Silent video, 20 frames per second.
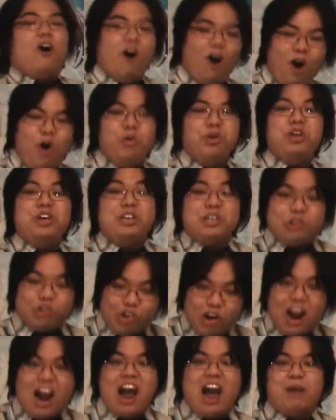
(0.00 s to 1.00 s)
Holy
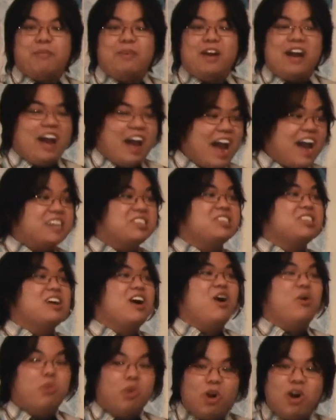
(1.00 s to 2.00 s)
crap!
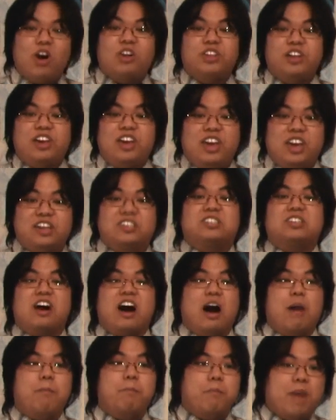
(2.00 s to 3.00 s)
Accel World is
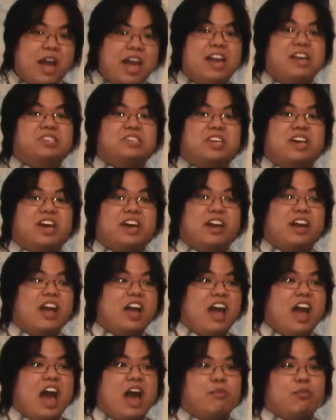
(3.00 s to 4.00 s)
amazing,
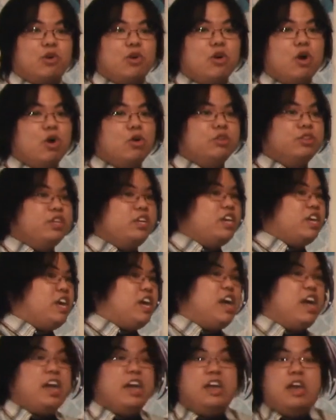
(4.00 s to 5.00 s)
and we're
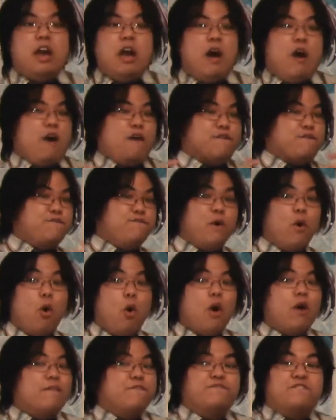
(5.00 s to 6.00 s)
only
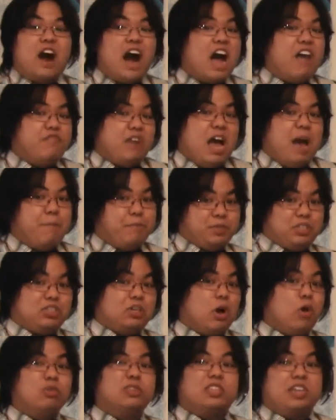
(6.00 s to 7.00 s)
4 or 5
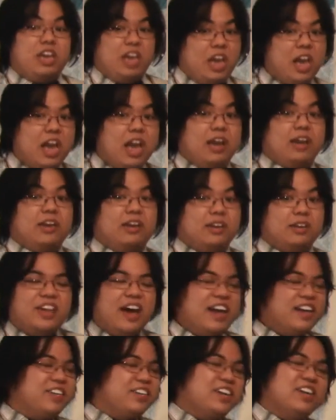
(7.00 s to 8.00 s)
episodes in.
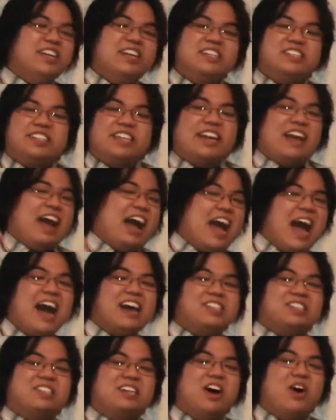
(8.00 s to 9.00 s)
Thank goodness that
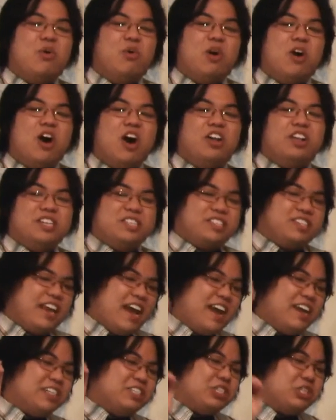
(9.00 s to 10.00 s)
Accel World is
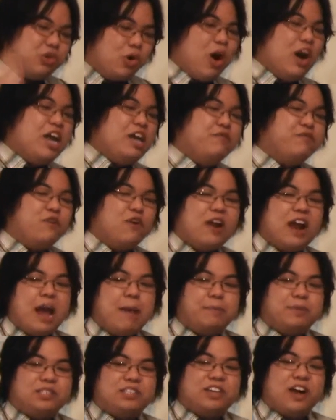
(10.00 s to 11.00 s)
getting 24
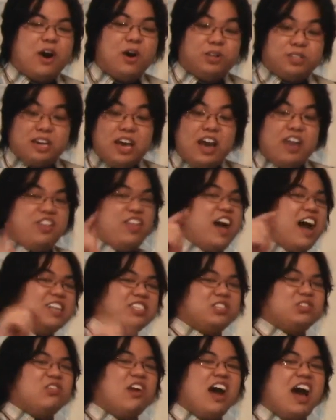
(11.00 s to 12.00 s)
episodes.
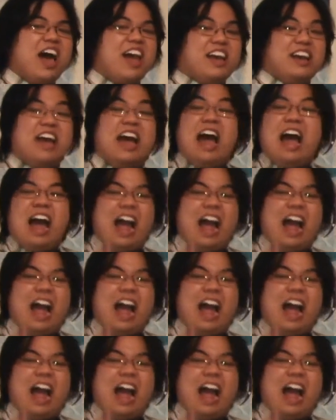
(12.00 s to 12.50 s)
That's right!